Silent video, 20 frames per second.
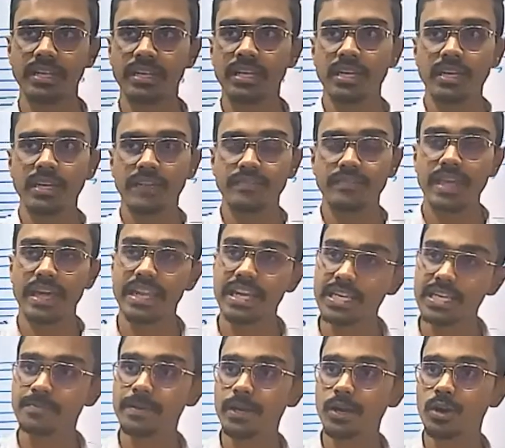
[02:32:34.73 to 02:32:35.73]
That is
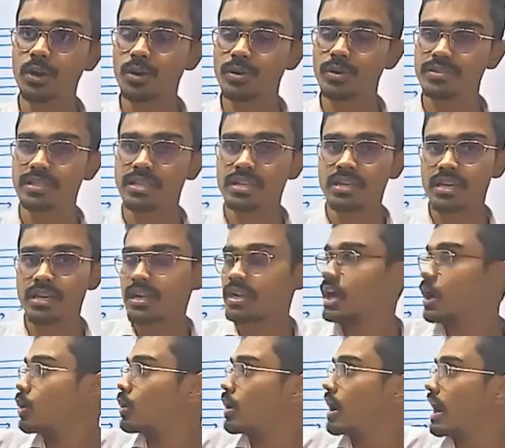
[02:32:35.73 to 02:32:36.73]
because now
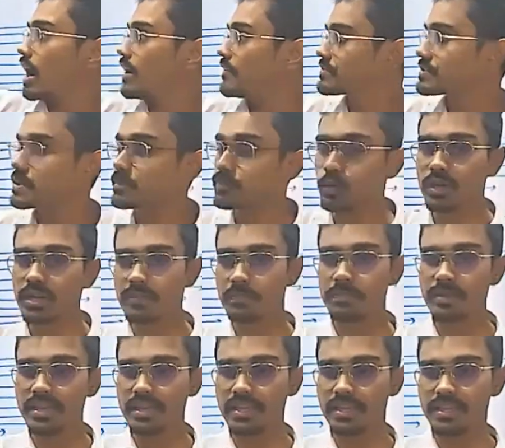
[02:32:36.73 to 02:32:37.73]
after point
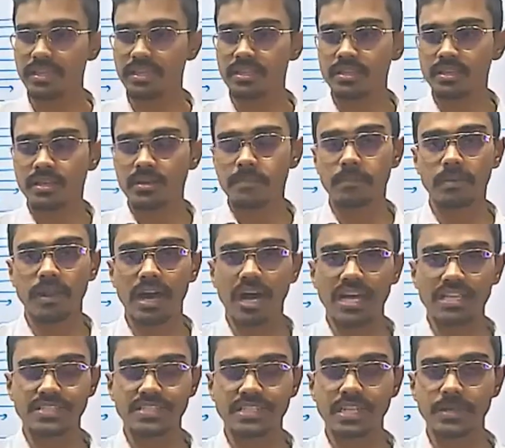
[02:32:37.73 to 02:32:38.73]
B,
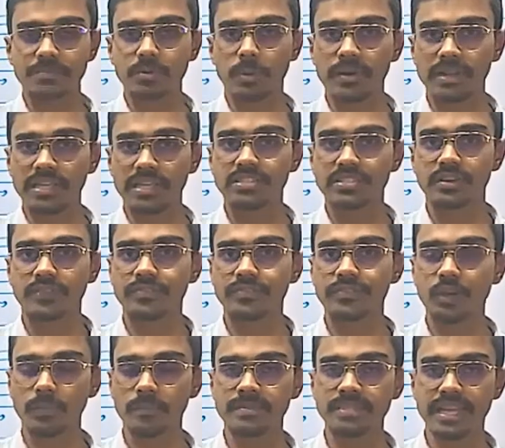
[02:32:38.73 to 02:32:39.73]
plastic properties of the
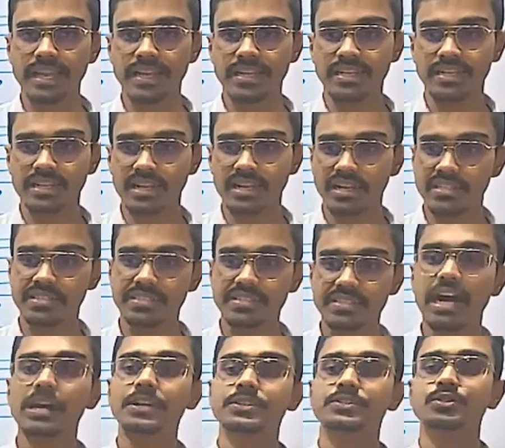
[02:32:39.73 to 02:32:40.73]
object starts
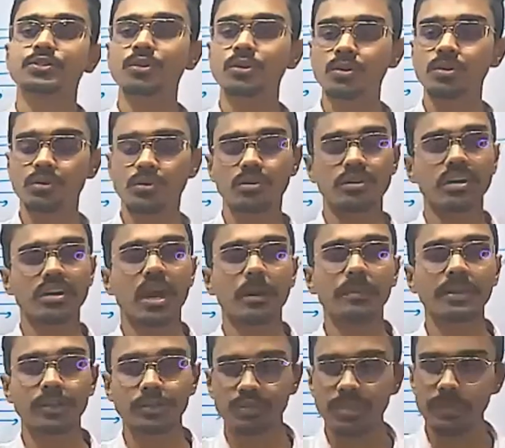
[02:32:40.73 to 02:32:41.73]
to come into the
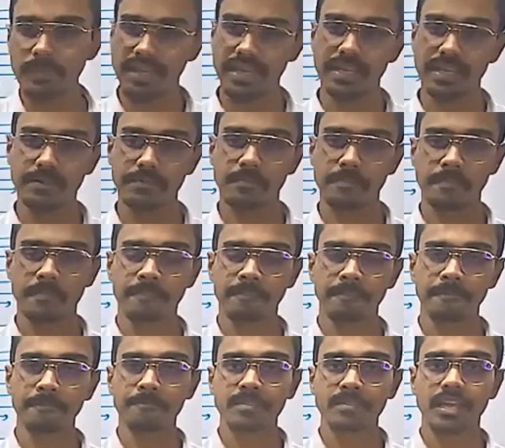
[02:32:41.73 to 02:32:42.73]
play,
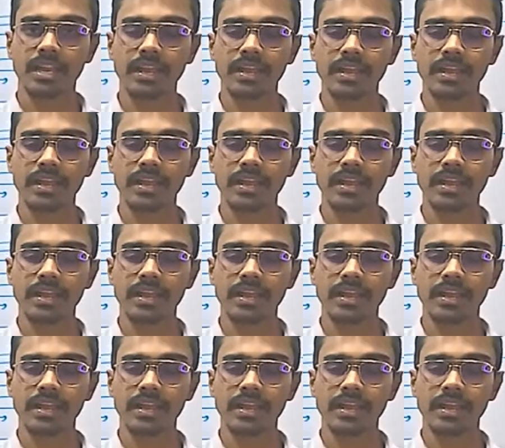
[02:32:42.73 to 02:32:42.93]
right?